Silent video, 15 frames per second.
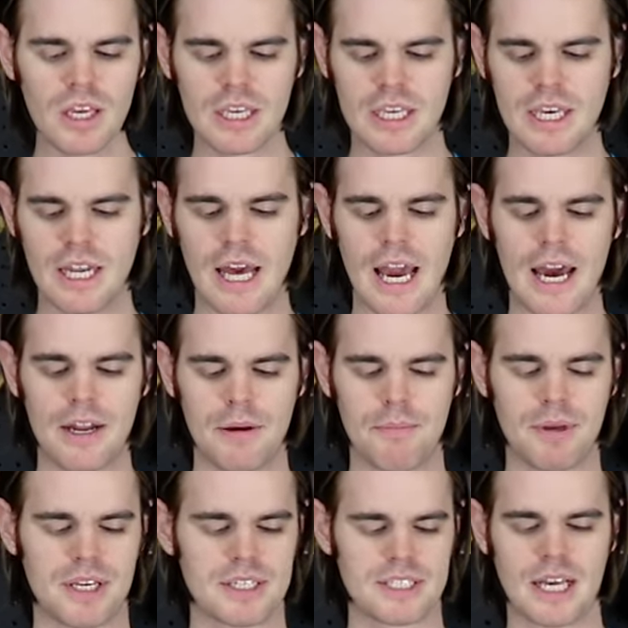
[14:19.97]
get at it,
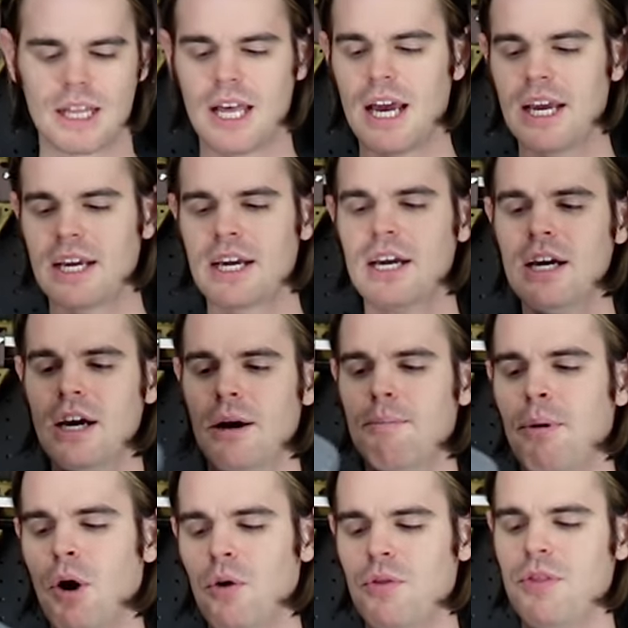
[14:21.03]
because I like
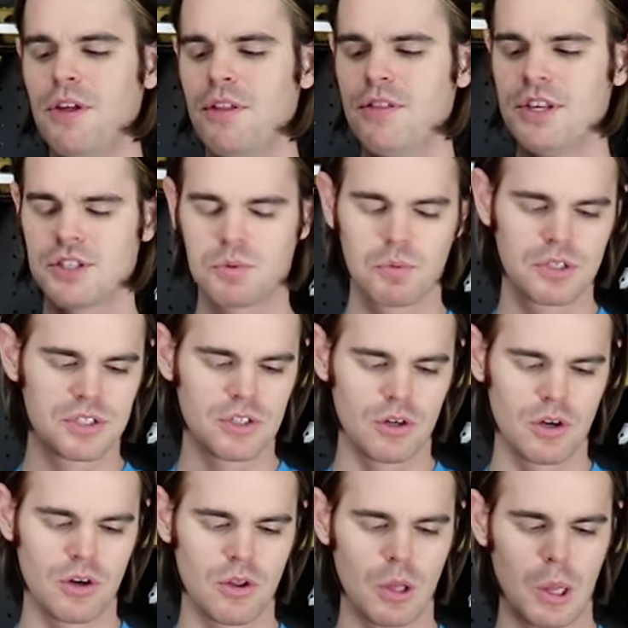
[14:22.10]
both that this one's
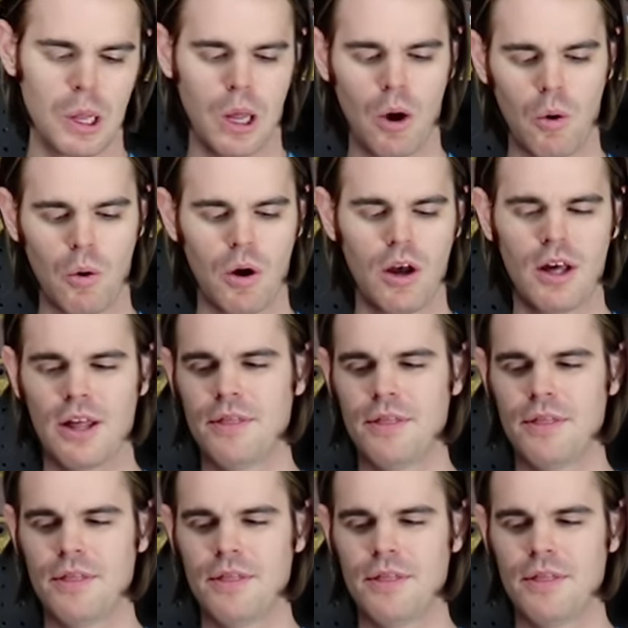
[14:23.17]
a low,